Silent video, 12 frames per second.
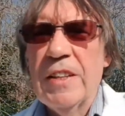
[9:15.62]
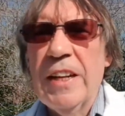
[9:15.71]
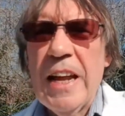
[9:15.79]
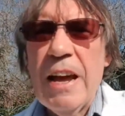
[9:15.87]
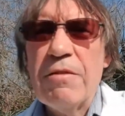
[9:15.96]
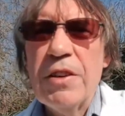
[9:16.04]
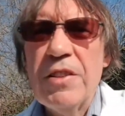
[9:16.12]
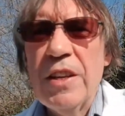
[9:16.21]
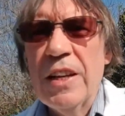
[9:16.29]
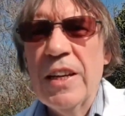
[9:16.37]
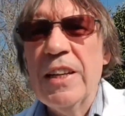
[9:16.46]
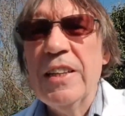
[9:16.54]
that
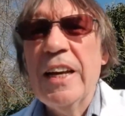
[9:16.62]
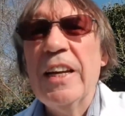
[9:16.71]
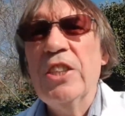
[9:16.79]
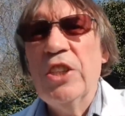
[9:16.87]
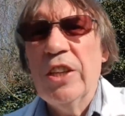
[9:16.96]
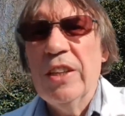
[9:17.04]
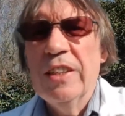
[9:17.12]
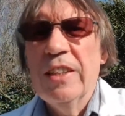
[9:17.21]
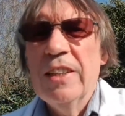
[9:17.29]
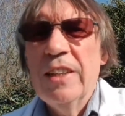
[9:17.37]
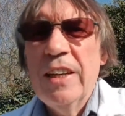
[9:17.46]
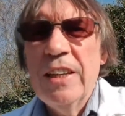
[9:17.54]
everything in nature
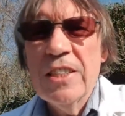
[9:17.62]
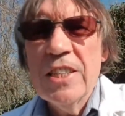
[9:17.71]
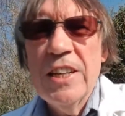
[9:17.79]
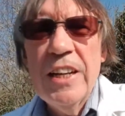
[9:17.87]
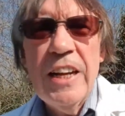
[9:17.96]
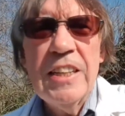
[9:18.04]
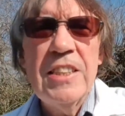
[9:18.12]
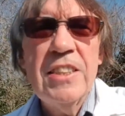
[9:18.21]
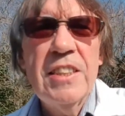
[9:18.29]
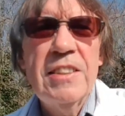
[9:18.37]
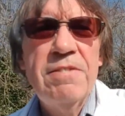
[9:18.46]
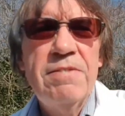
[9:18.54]
is
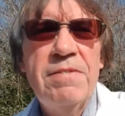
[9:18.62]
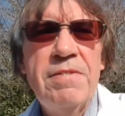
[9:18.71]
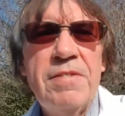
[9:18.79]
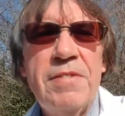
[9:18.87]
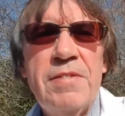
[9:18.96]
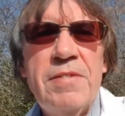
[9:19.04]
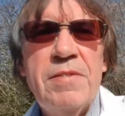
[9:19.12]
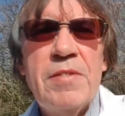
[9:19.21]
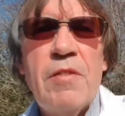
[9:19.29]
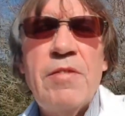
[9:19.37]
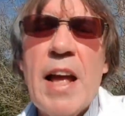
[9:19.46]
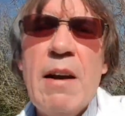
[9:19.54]
connected.
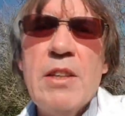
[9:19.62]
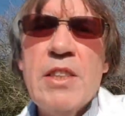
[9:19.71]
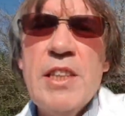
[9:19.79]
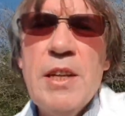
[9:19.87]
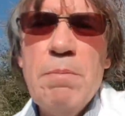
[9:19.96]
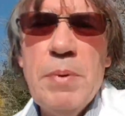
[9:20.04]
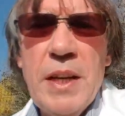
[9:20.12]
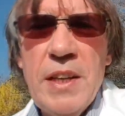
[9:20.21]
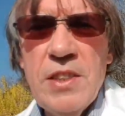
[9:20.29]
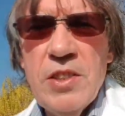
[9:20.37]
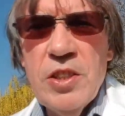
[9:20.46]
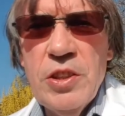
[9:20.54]
Flowers need
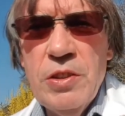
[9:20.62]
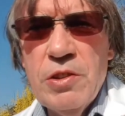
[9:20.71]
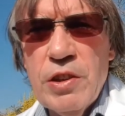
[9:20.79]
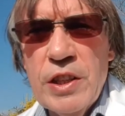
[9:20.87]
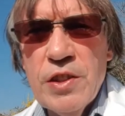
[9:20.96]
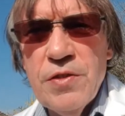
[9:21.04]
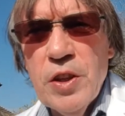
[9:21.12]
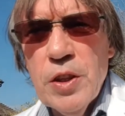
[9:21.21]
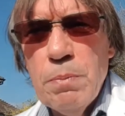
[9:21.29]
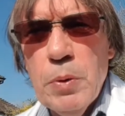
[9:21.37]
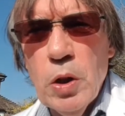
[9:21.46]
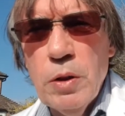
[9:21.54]
bees to transfer
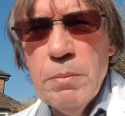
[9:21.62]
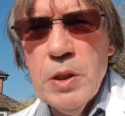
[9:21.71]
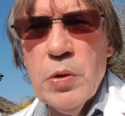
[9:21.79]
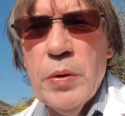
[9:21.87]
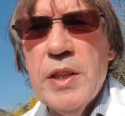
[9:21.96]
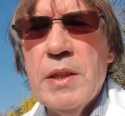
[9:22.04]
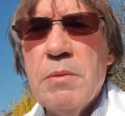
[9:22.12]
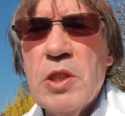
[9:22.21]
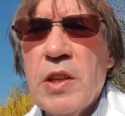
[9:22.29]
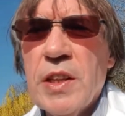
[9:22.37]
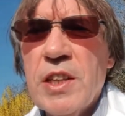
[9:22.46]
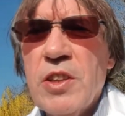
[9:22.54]
the pollen between them
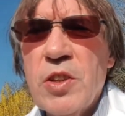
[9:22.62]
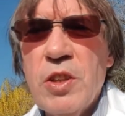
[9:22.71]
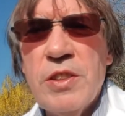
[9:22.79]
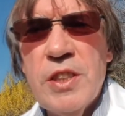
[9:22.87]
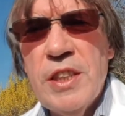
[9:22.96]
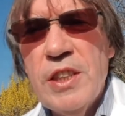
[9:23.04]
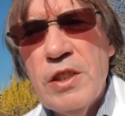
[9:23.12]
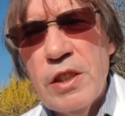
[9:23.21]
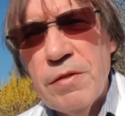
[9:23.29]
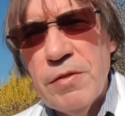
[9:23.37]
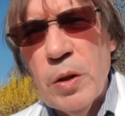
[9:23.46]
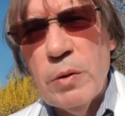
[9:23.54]
so they can continue
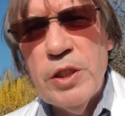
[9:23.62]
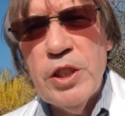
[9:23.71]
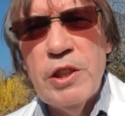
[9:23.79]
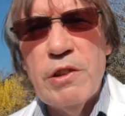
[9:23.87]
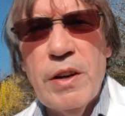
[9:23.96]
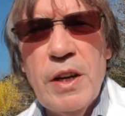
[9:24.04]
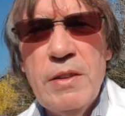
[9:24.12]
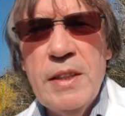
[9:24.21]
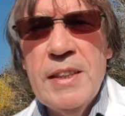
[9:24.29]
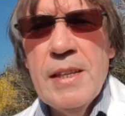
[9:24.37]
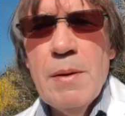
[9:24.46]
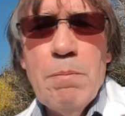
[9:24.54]
to flourish and grow.
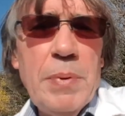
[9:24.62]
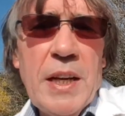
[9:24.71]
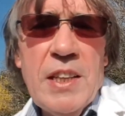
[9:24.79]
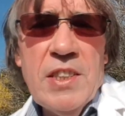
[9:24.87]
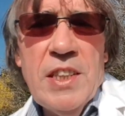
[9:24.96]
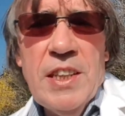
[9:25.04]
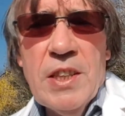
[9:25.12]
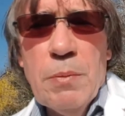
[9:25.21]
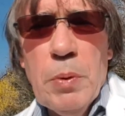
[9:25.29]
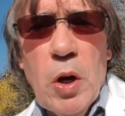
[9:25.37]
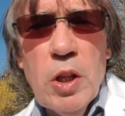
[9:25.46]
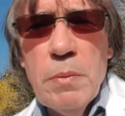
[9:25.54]
Bees need the
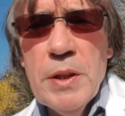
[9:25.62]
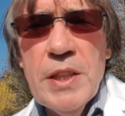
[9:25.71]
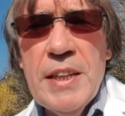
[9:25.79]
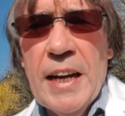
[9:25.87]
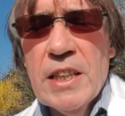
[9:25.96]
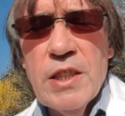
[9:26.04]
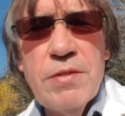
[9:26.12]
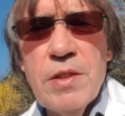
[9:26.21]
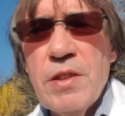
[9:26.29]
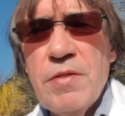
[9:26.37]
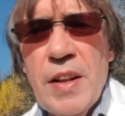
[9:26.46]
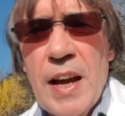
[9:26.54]
pollen and the nectar from
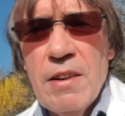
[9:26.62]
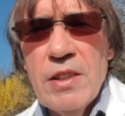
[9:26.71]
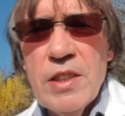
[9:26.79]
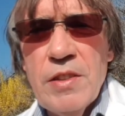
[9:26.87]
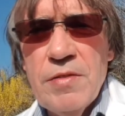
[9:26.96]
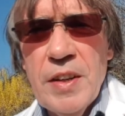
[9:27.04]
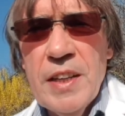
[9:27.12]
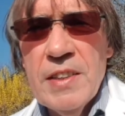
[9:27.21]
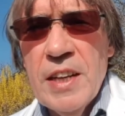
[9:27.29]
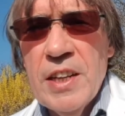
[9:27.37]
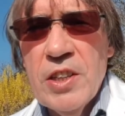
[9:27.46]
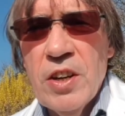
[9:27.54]
the flowers to feed
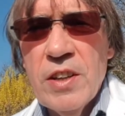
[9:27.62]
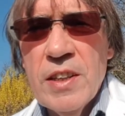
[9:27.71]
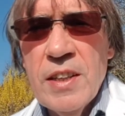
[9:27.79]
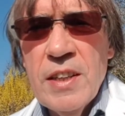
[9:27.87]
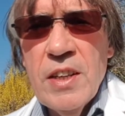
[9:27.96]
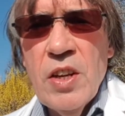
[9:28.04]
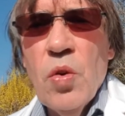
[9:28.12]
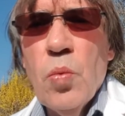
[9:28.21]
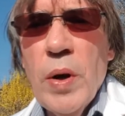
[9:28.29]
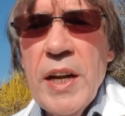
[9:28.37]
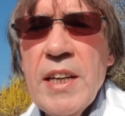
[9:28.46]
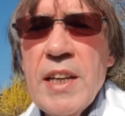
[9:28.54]
their young.
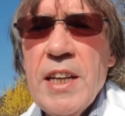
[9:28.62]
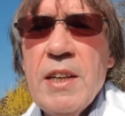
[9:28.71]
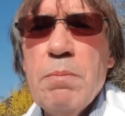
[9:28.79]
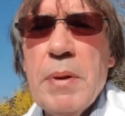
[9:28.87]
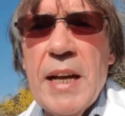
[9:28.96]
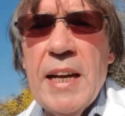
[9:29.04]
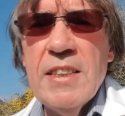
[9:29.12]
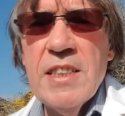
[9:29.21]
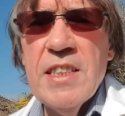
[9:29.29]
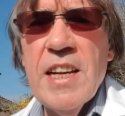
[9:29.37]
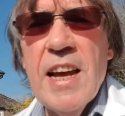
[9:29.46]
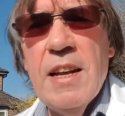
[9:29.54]
We need
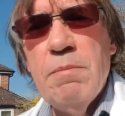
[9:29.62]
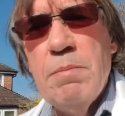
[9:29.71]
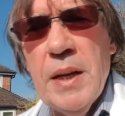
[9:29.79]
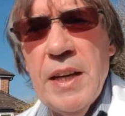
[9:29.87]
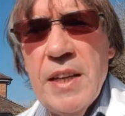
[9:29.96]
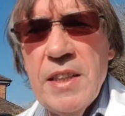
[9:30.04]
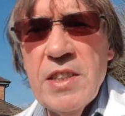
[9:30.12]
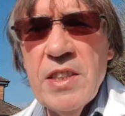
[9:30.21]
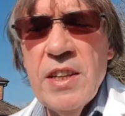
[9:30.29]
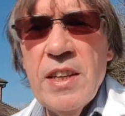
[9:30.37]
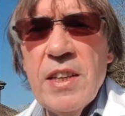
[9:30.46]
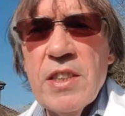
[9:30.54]
plants and bees
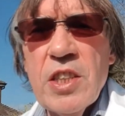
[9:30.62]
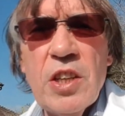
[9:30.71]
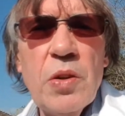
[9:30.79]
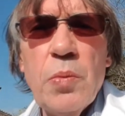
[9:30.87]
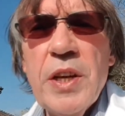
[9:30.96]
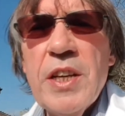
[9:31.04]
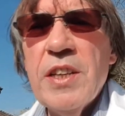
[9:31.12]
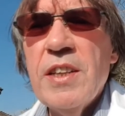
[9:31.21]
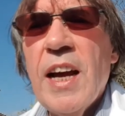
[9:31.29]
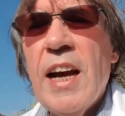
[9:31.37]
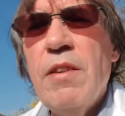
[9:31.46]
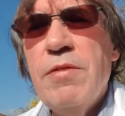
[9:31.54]
so that we can
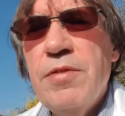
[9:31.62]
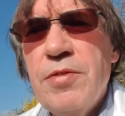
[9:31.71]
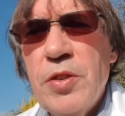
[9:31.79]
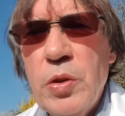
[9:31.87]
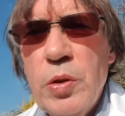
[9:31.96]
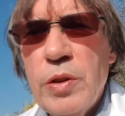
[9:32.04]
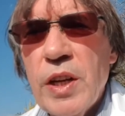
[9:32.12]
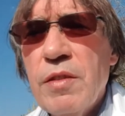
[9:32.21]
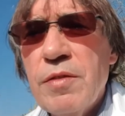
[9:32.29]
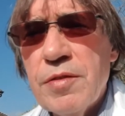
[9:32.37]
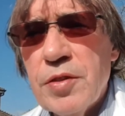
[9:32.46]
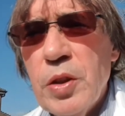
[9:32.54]
have food
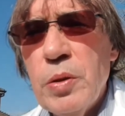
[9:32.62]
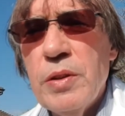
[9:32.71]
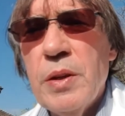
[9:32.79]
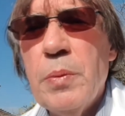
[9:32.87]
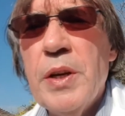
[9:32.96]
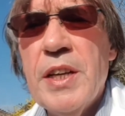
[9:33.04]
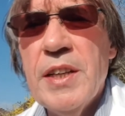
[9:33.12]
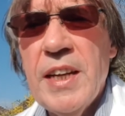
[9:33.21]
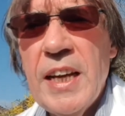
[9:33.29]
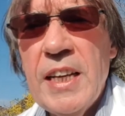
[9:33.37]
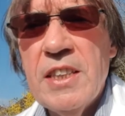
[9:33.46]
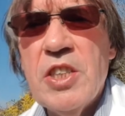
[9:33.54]
and fruit that we can
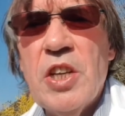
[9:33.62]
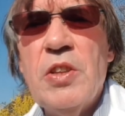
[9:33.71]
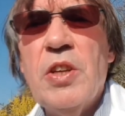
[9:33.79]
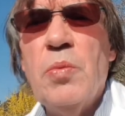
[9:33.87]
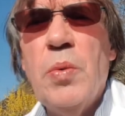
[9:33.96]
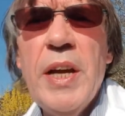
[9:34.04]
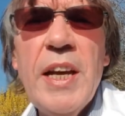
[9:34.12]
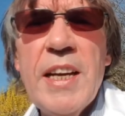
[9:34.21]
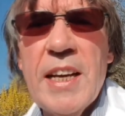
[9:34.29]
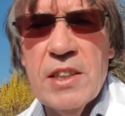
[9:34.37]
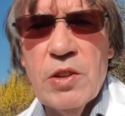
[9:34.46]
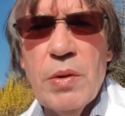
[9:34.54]
eat so that we
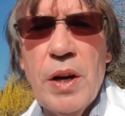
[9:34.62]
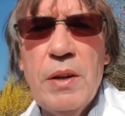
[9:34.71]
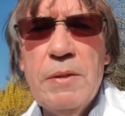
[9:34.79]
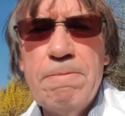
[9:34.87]
can grow.